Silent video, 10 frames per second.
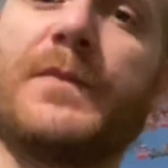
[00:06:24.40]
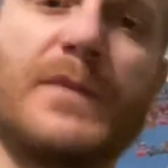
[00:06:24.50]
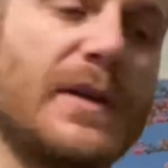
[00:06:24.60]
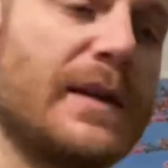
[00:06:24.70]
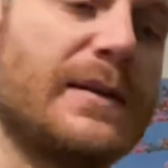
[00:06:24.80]

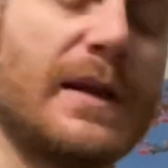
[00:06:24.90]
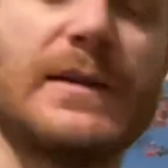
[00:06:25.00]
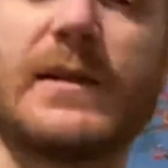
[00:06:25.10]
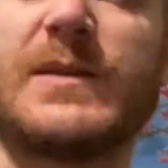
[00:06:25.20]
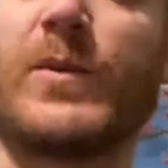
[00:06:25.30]
But again,
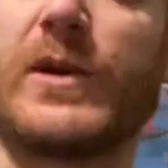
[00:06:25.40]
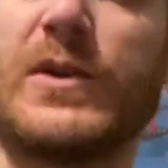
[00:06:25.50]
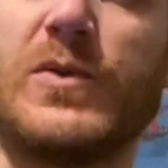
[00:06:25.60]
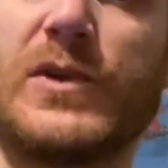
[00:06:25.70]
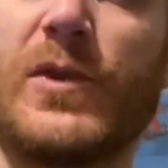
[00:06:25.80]
today's lesson, we're
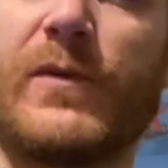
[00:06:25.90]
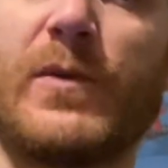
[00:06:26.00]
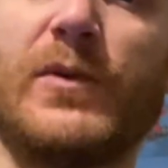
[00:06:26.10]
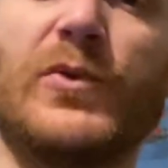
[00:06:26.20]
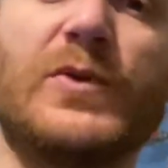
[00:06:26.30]
going to use it over
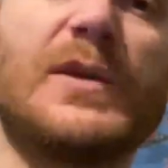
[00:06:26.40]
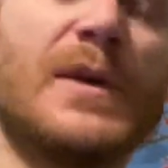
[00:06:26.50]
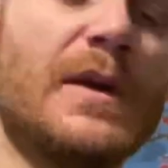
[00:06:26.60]
a blues.